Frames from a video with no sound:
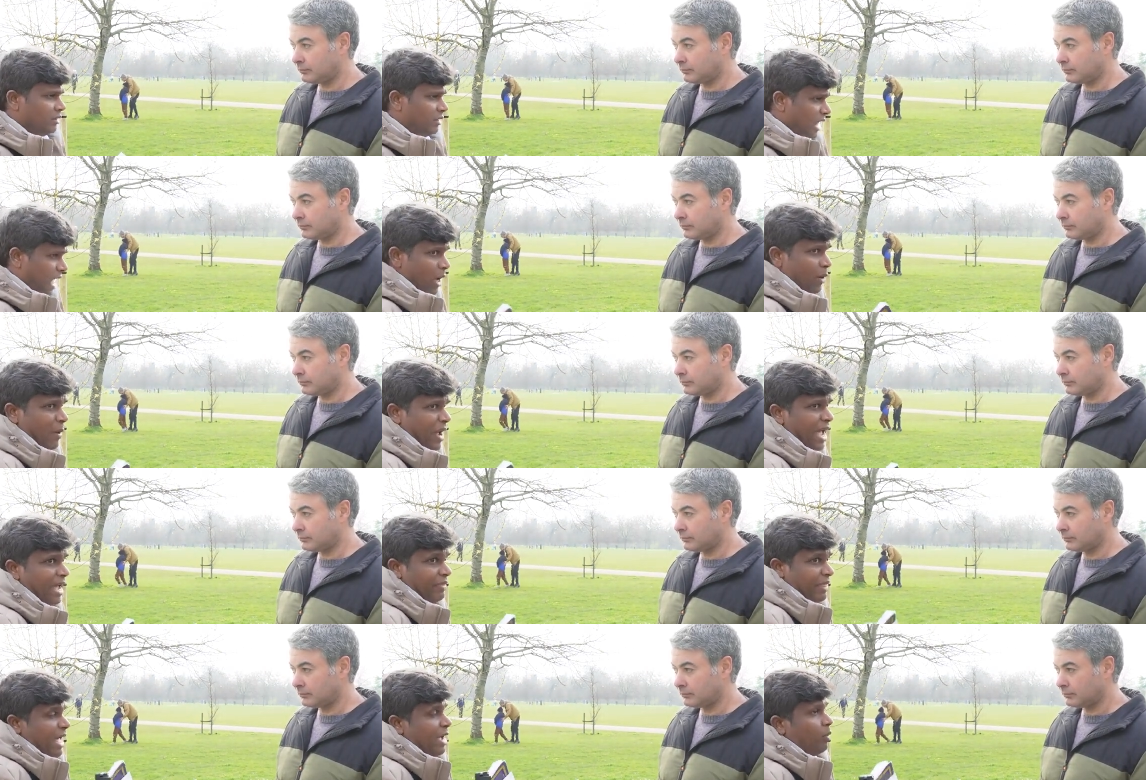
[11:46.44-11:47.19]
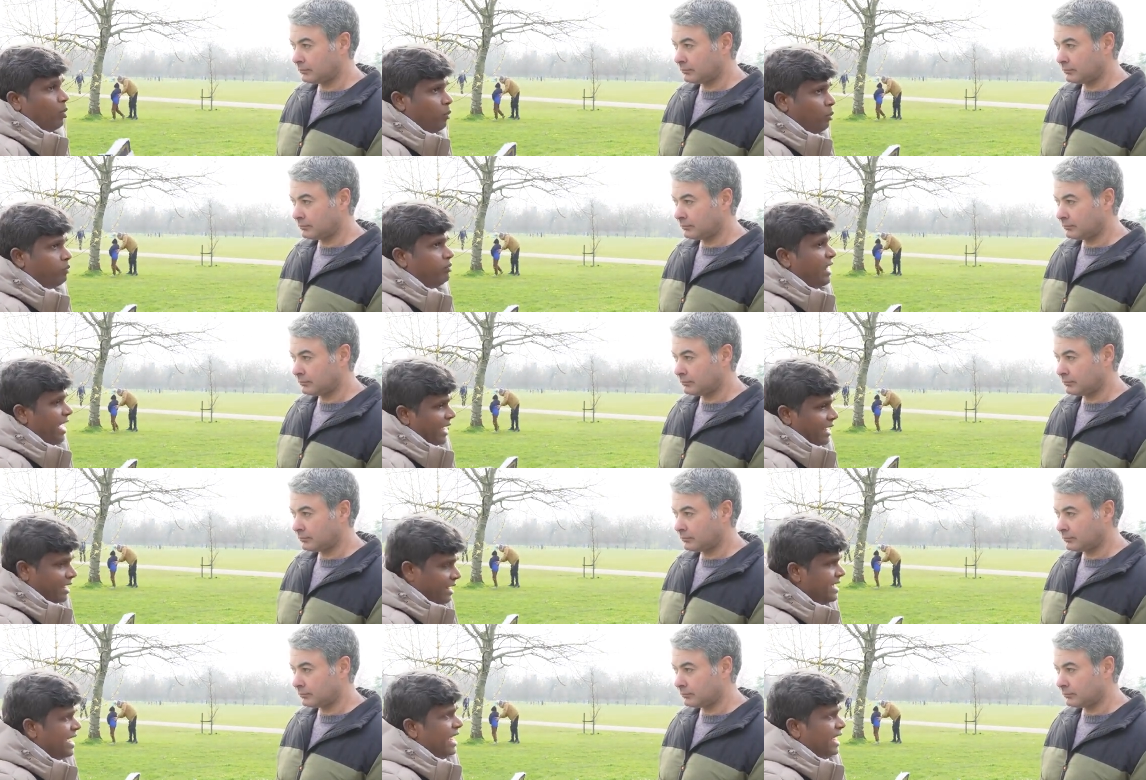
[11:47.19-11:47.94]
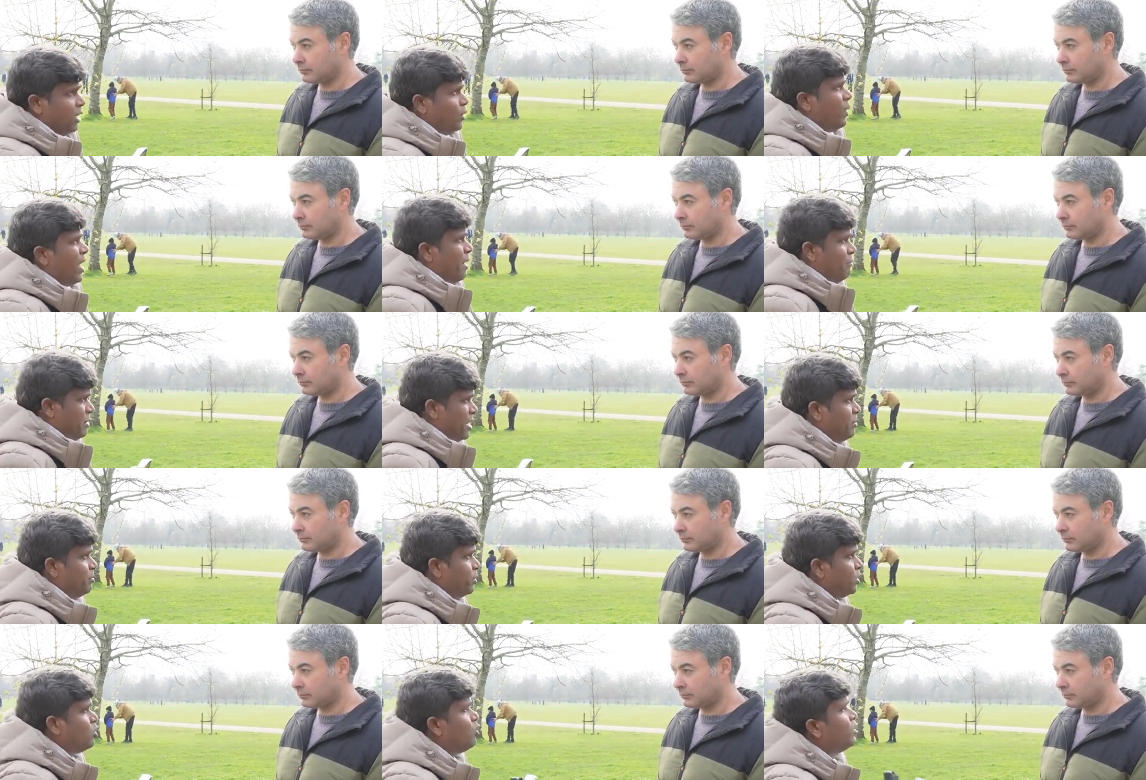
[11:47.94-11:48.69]
Speaker 1: there were there, there clearly were
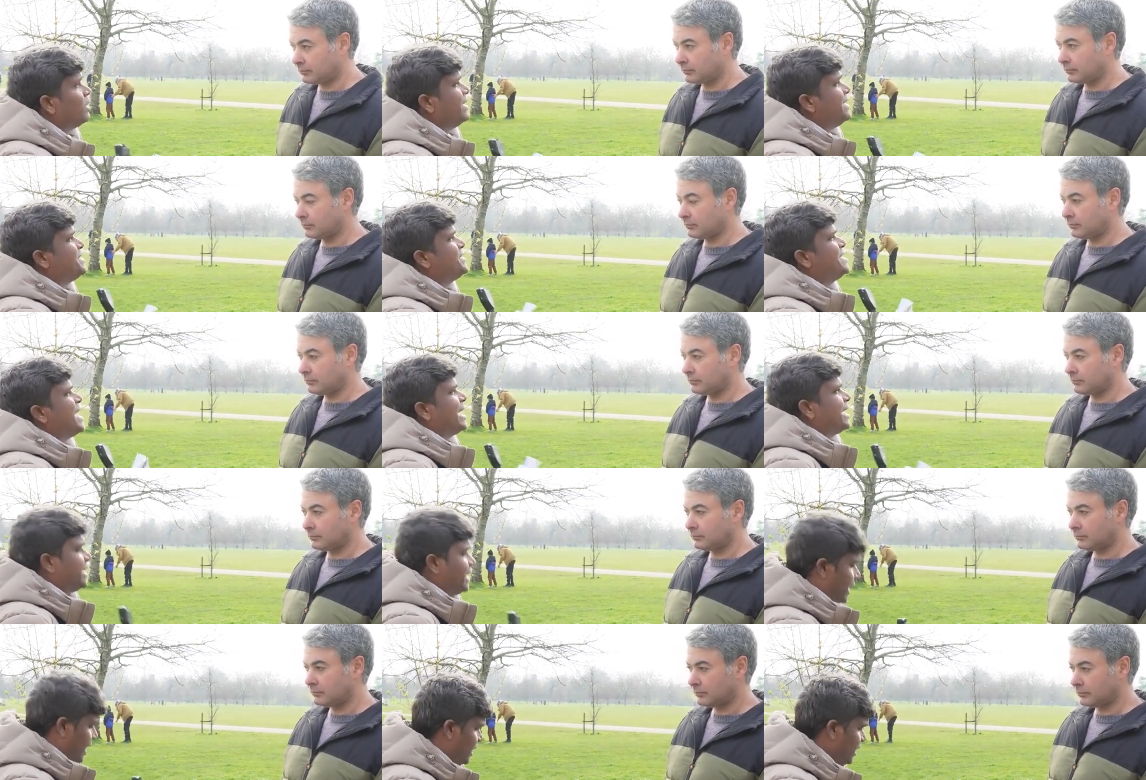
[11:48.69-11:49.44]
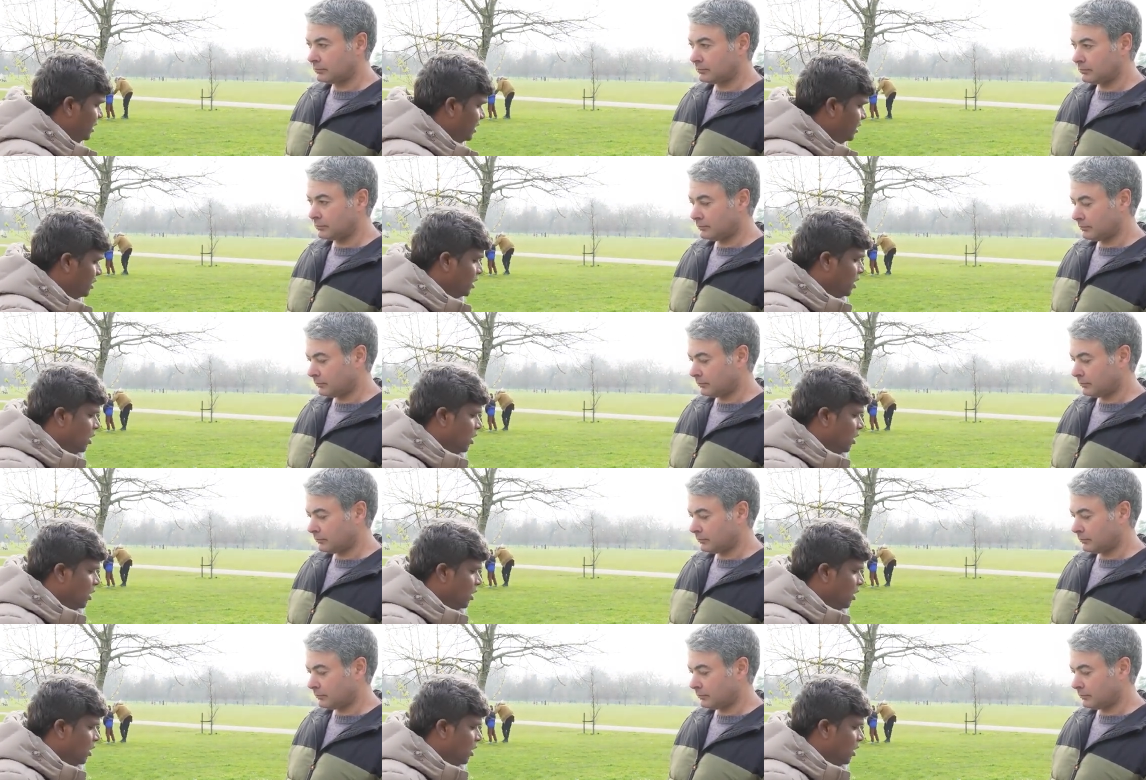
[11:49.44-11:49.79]
people who rejected